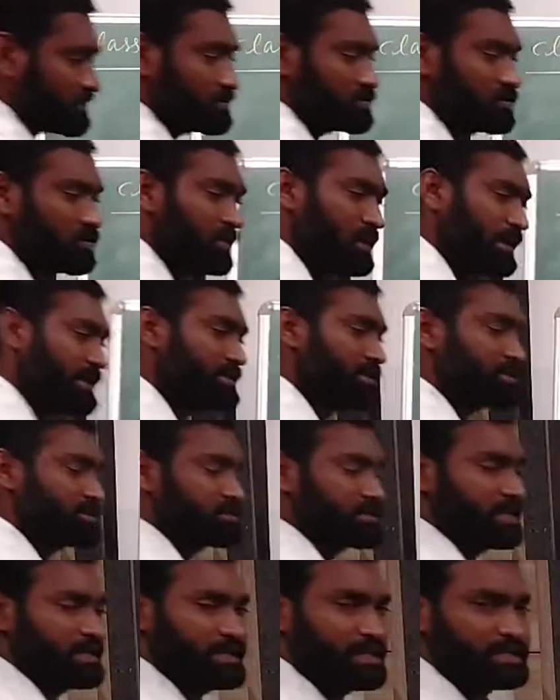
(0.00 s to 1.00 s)
So like that,
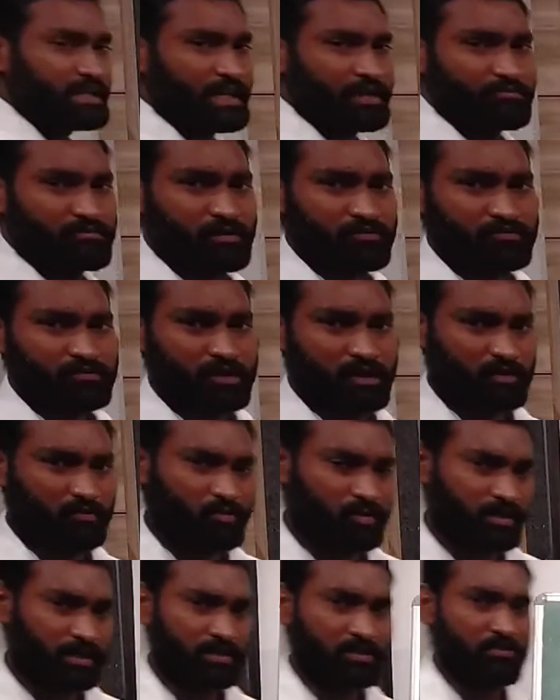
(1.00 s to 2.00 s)
any type of
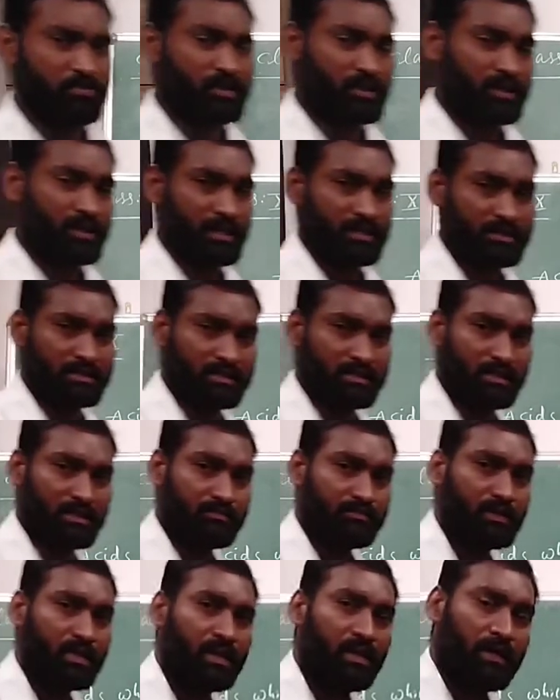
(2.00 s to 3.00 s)
carbonate you can
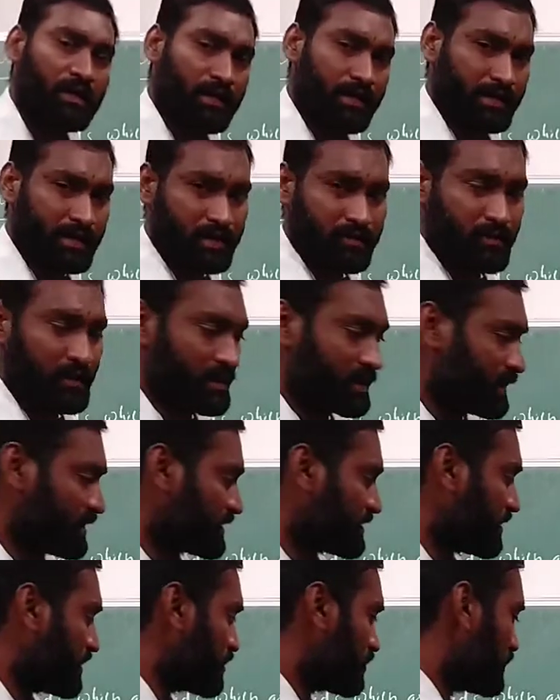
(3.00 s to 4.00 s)
consider, any metallic
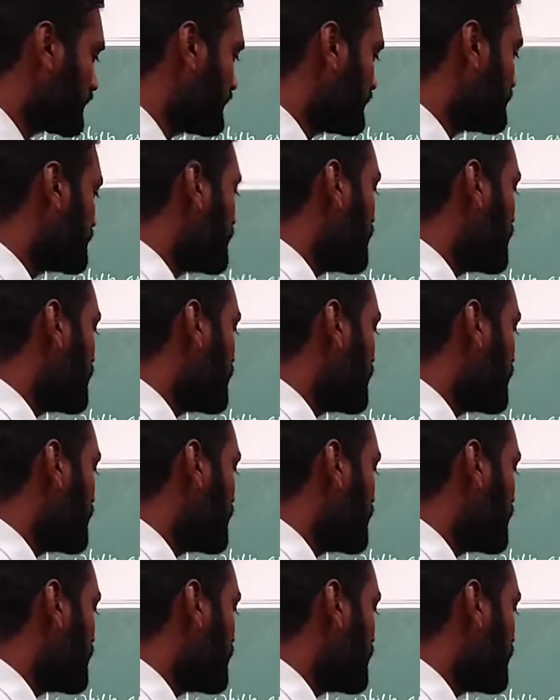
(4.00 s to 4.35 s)
carbonate